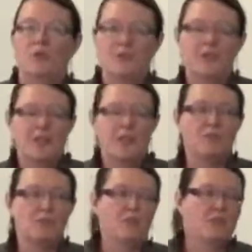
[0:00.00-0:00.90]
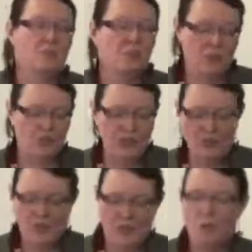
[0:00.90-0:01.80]
or as David Crystal mentioned
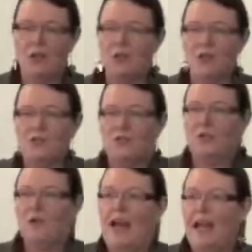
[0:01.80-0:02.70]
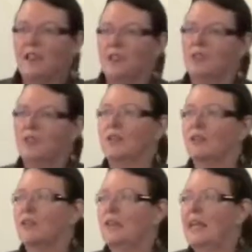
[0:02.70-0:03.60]
yesterday, what is the fact
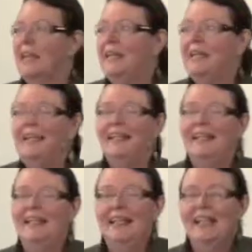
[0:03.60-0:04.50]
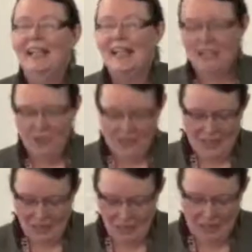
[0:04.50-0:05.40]
of today. And I looked
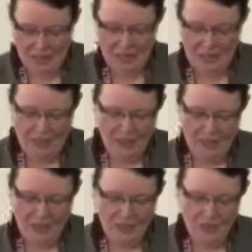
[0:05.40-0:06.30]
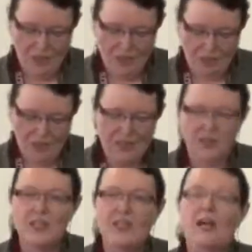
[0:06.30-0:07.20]
on the web and I found some
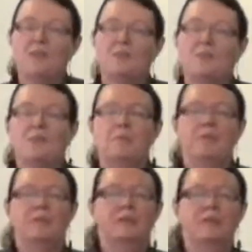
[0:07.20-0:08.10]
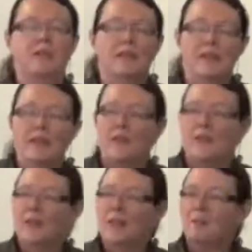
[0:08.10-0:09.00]
things that other people
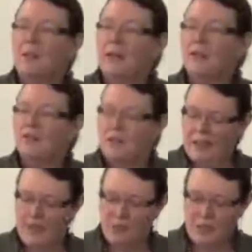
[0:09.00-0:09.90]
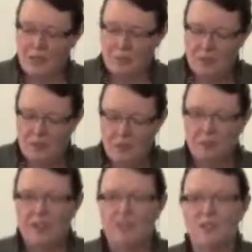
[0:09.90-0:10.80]
think about as what is being
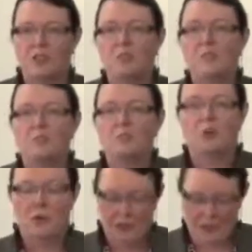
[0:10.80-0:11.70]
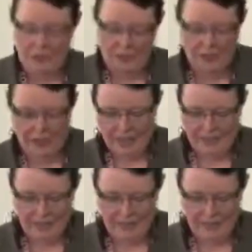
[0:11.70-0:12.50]
professional and what's important about that.